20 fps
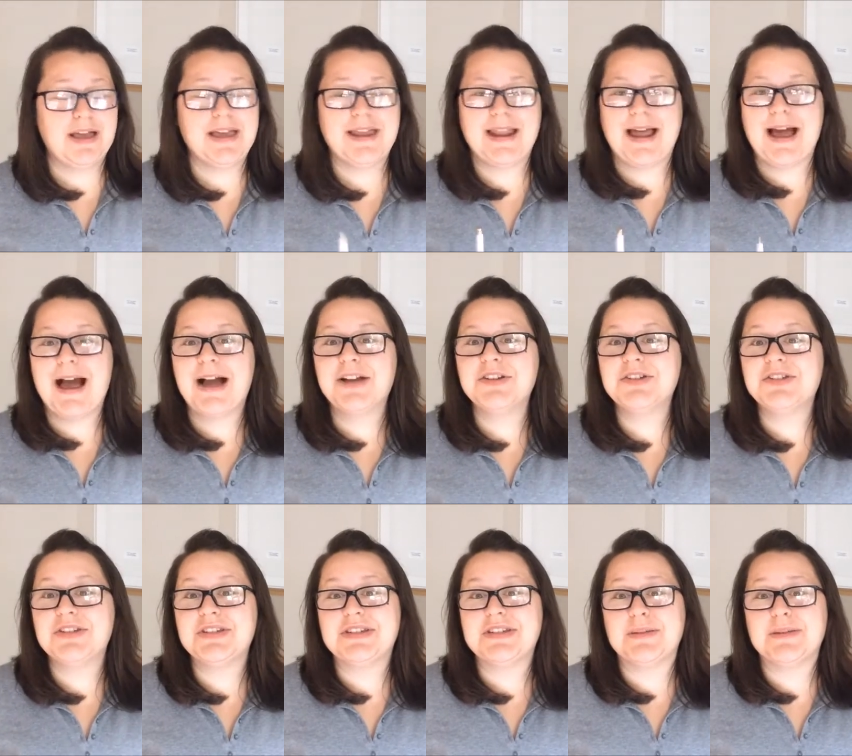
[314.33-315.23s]
It
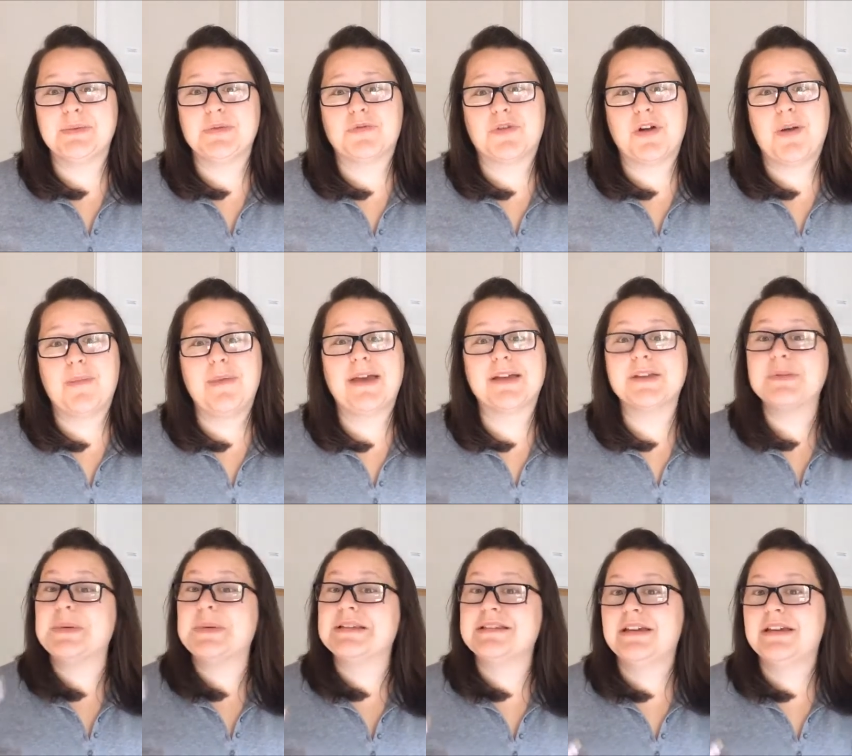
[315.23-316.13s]
actually stems from
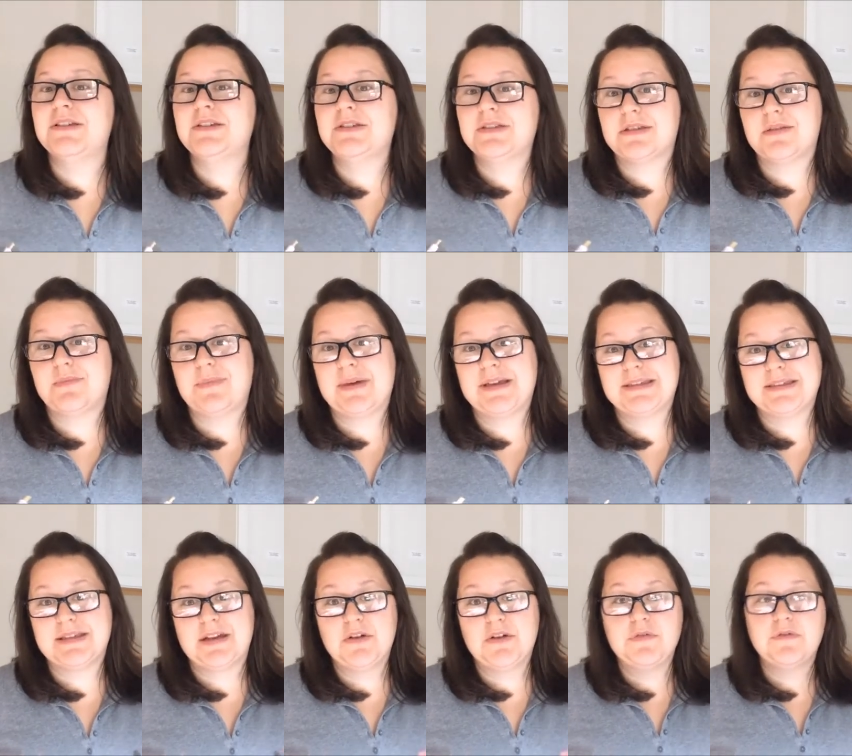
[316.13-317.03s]
expectations of
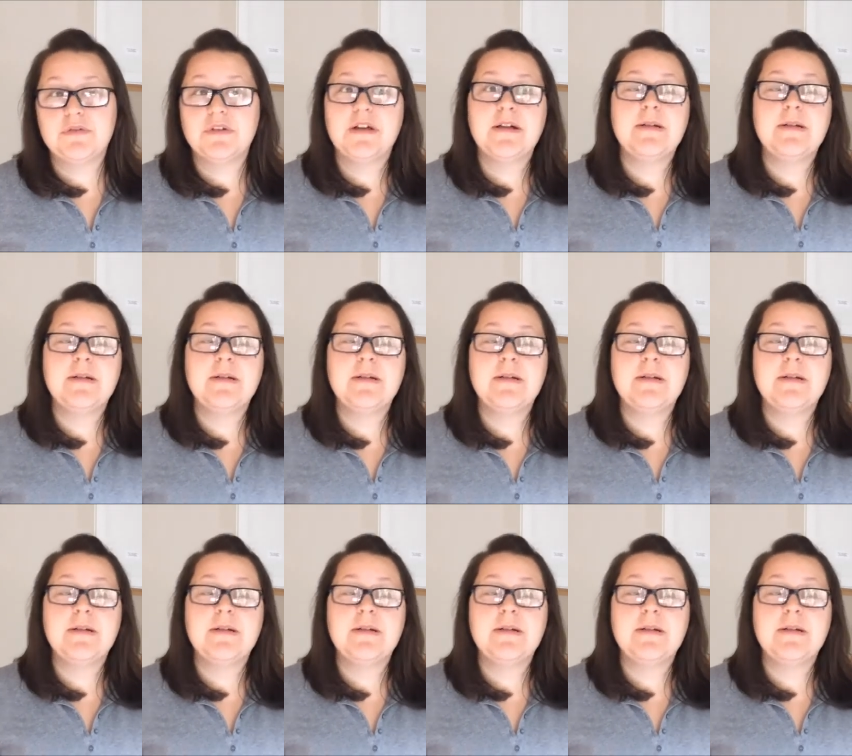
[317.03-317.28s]
myself,